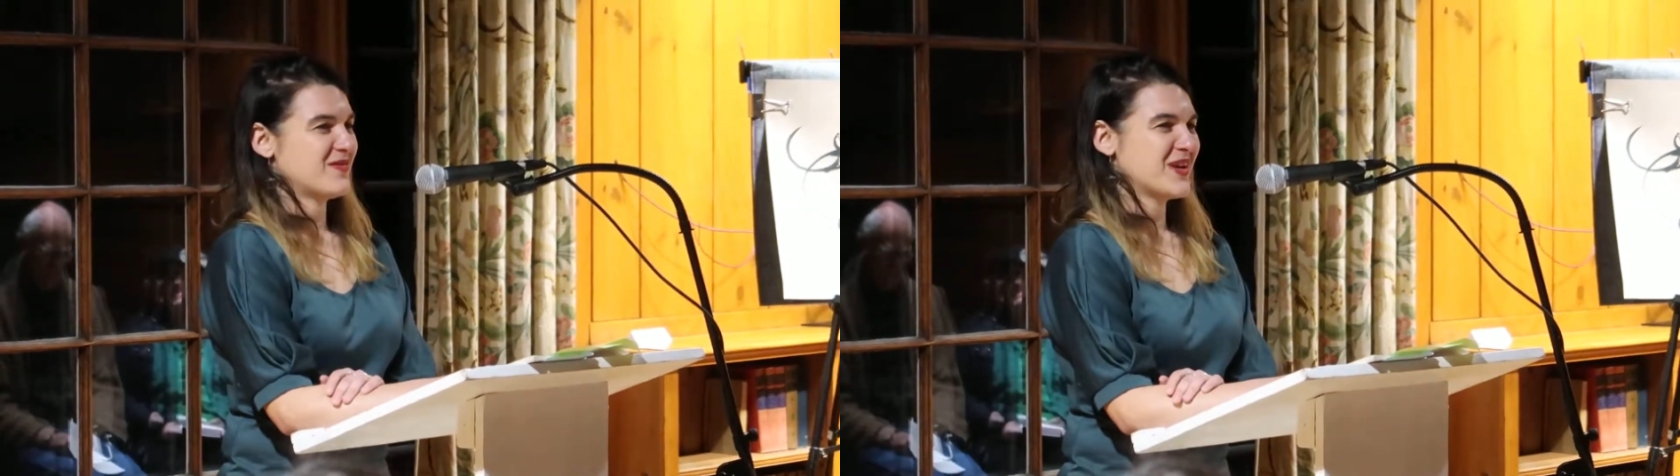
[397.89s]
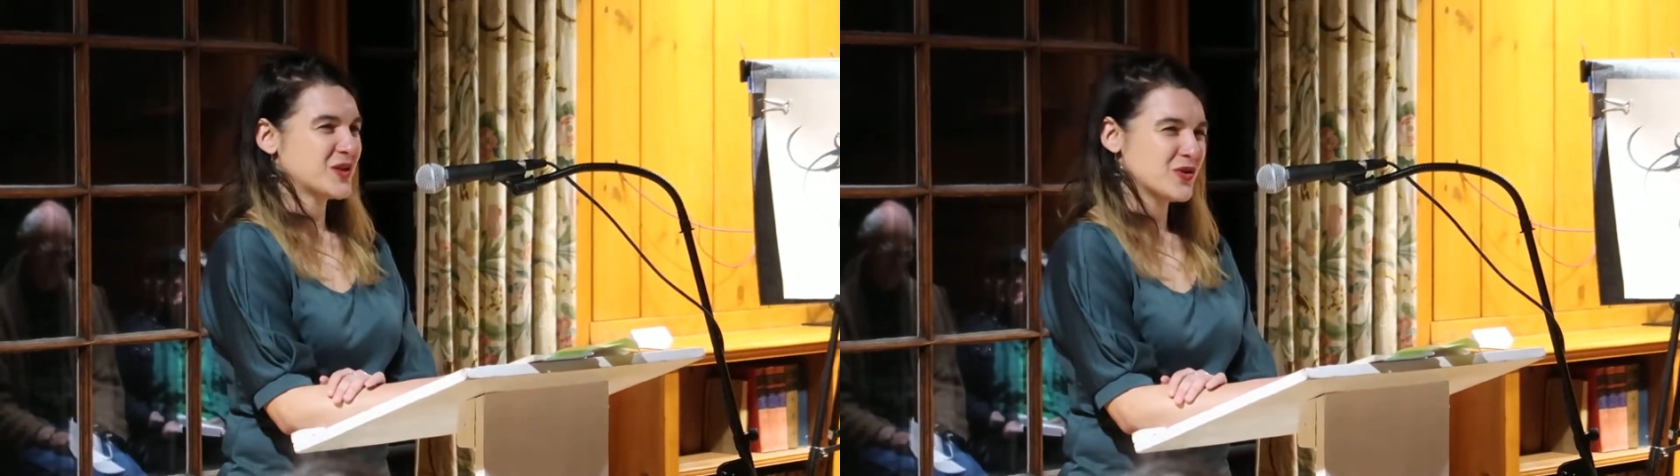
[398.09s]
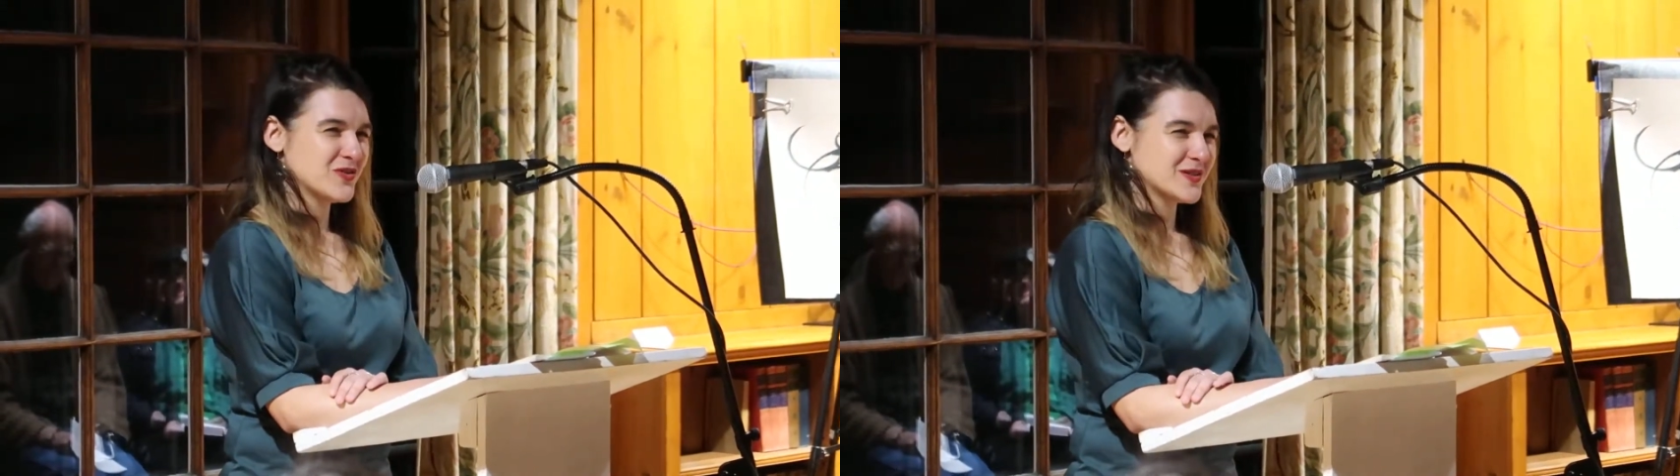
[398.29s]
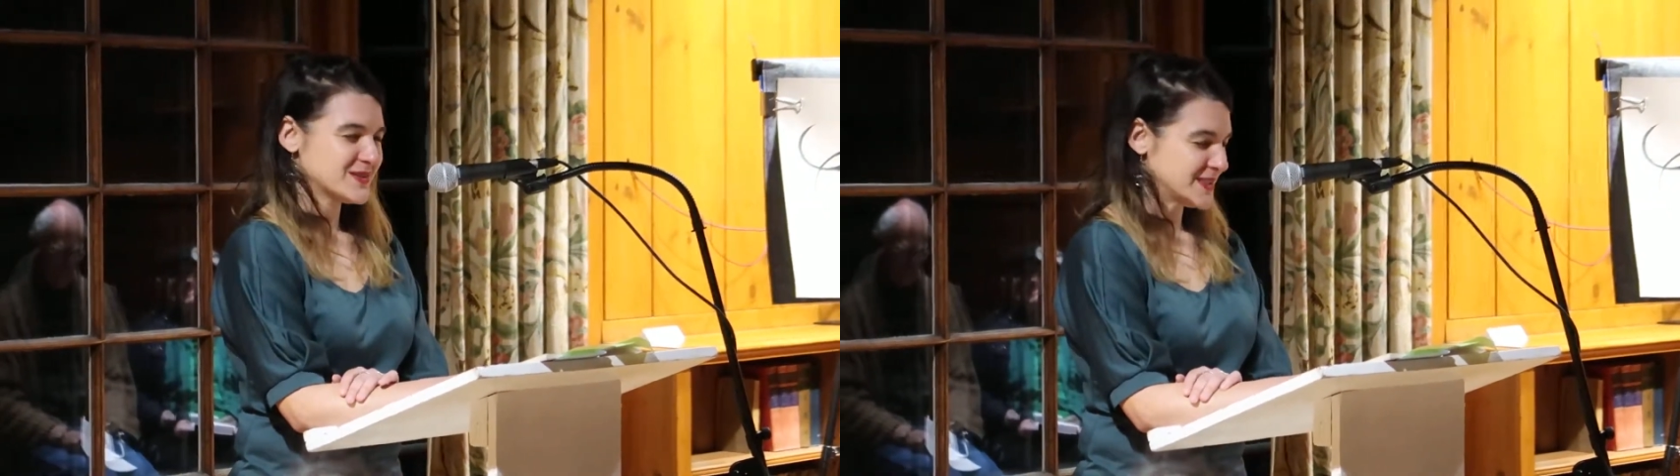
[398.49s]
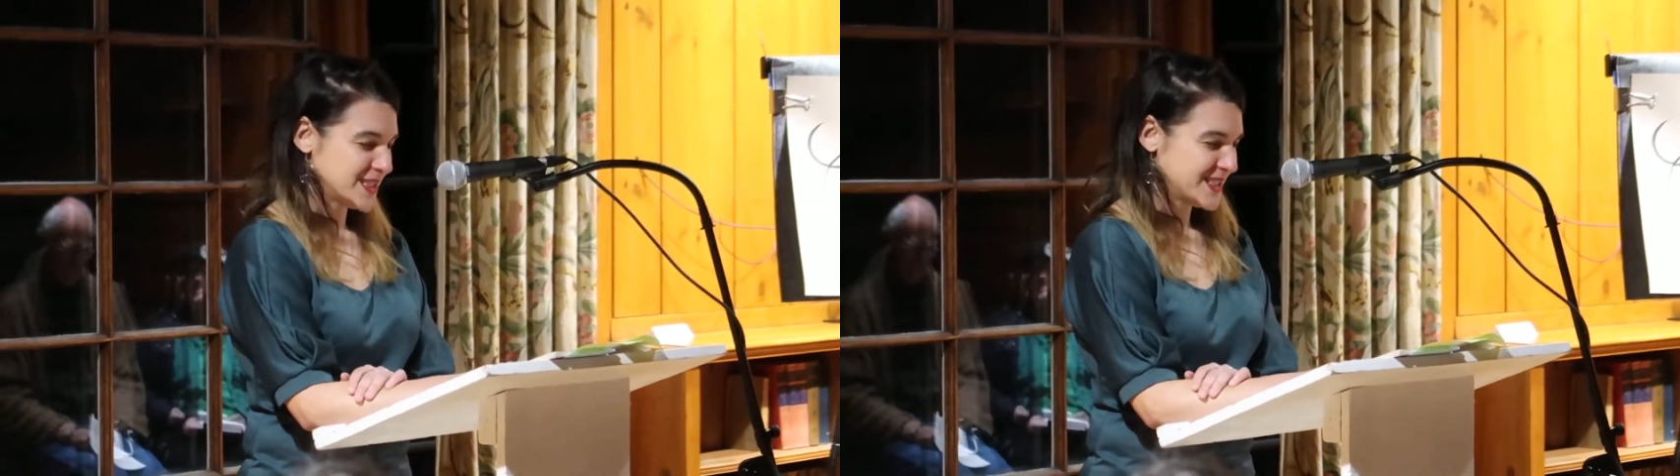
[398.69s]

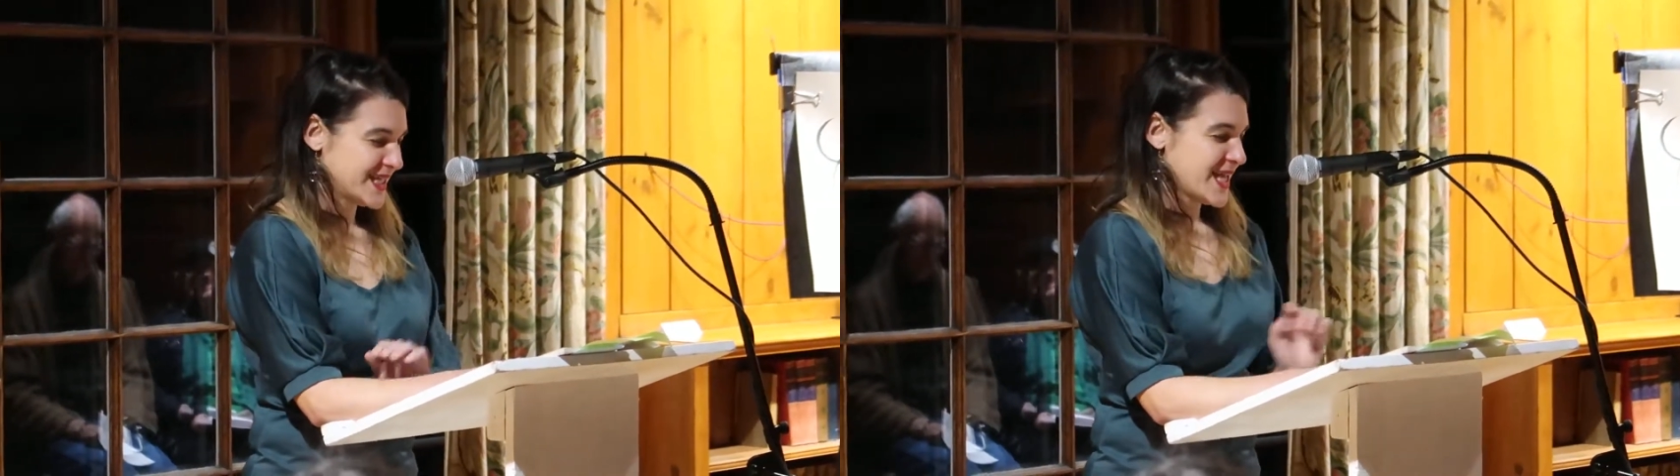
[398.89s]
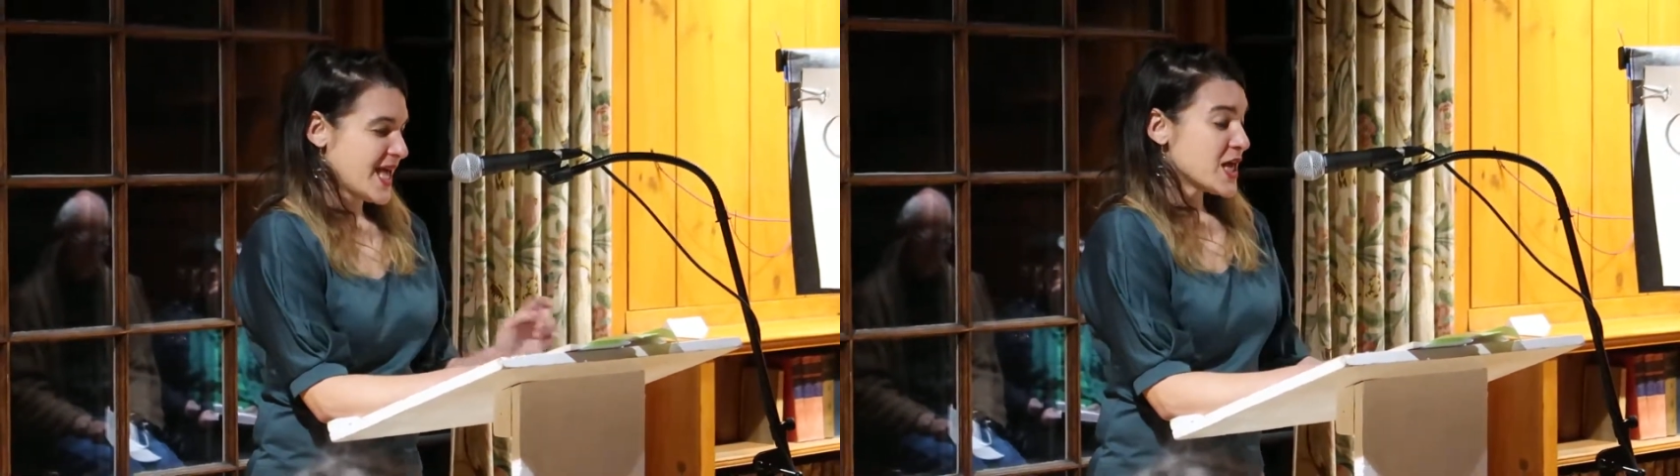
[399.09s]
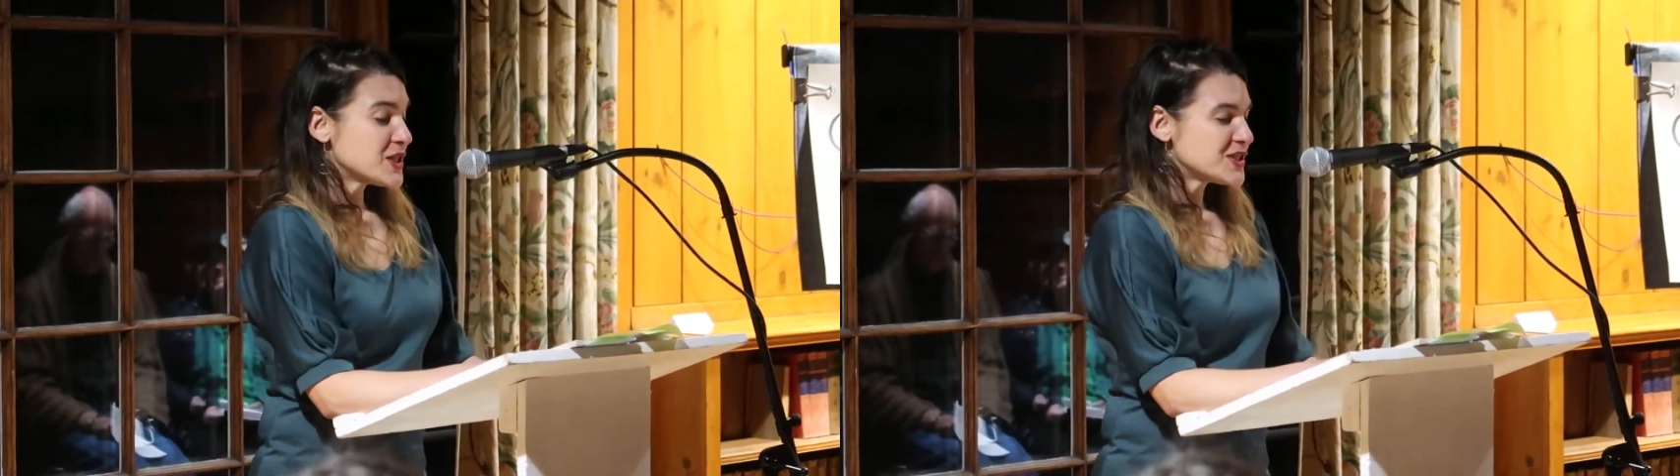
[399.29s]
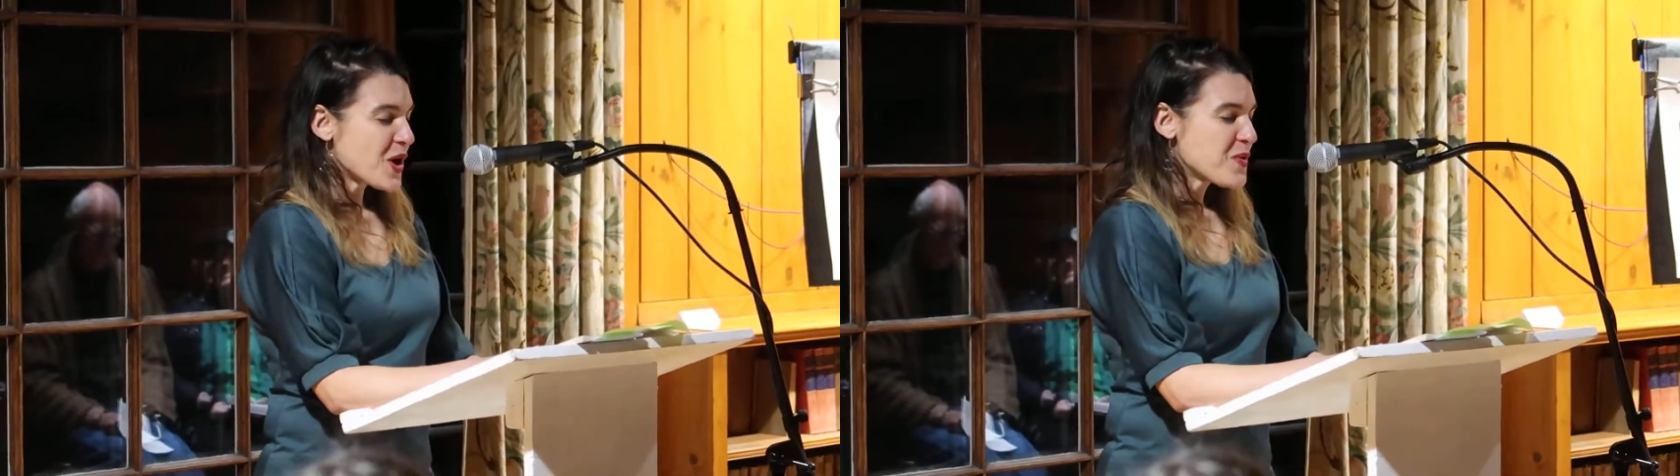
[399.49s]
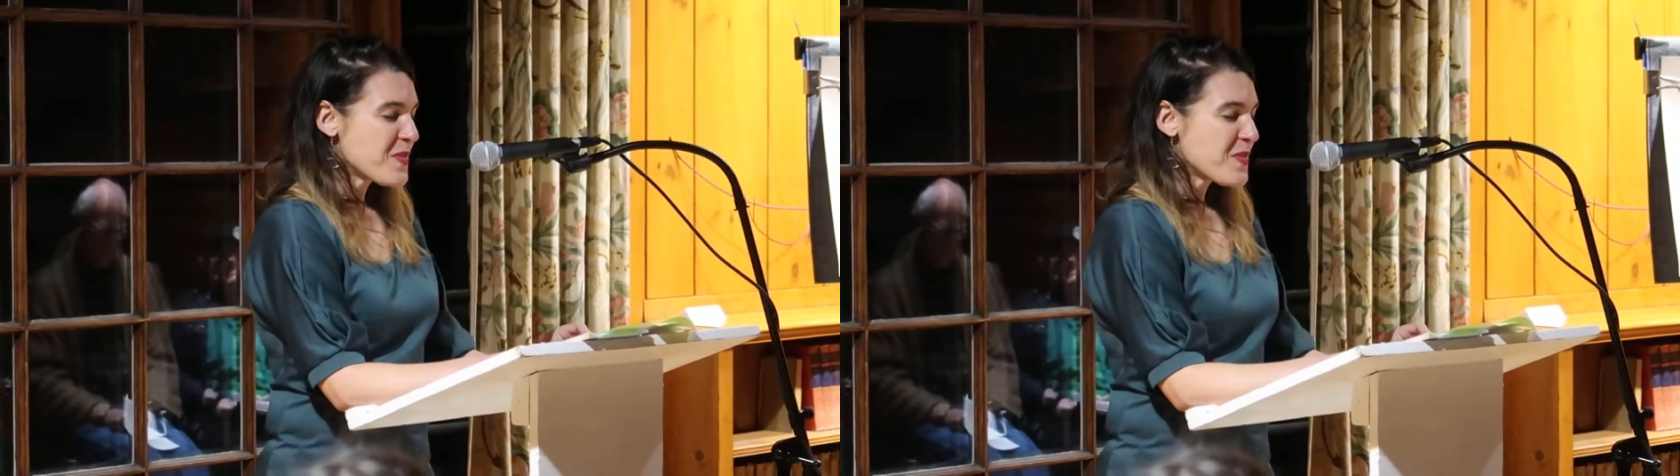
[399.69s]
Vancouver. So